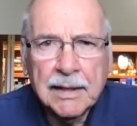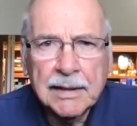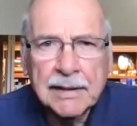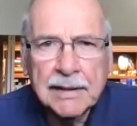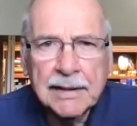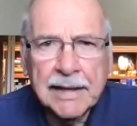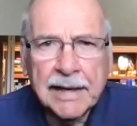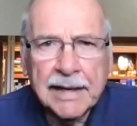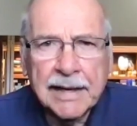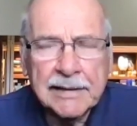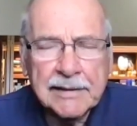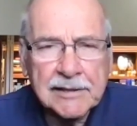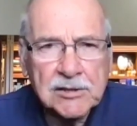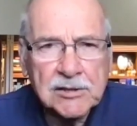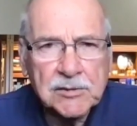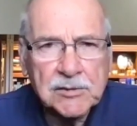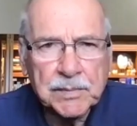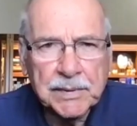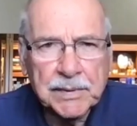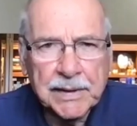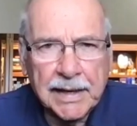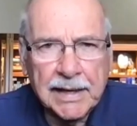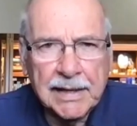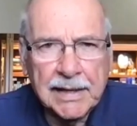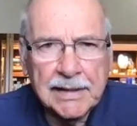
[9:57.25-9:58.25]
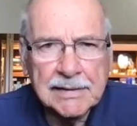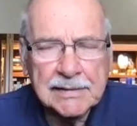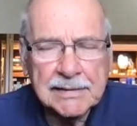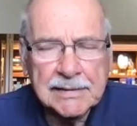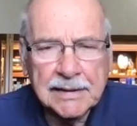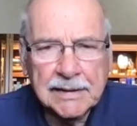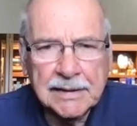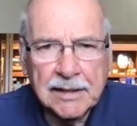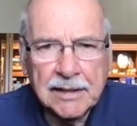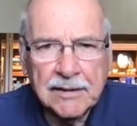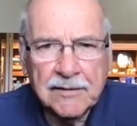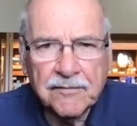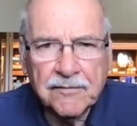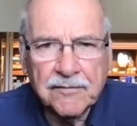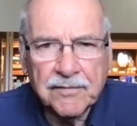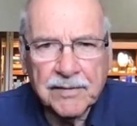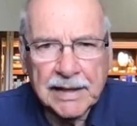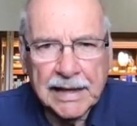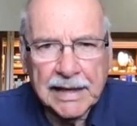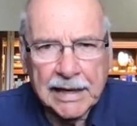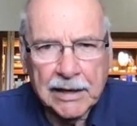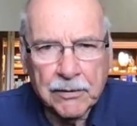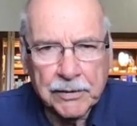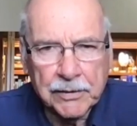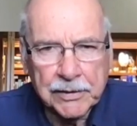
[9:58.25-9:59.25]
cactus plants and then
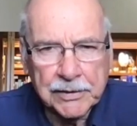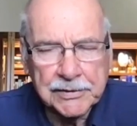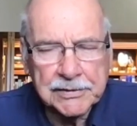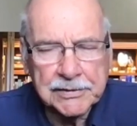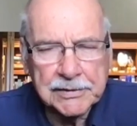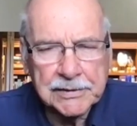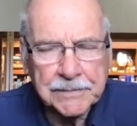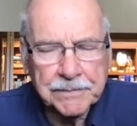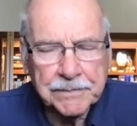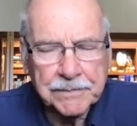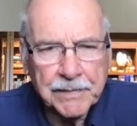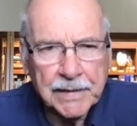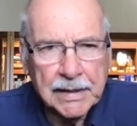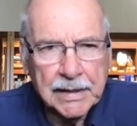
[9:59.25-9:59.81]
flowers.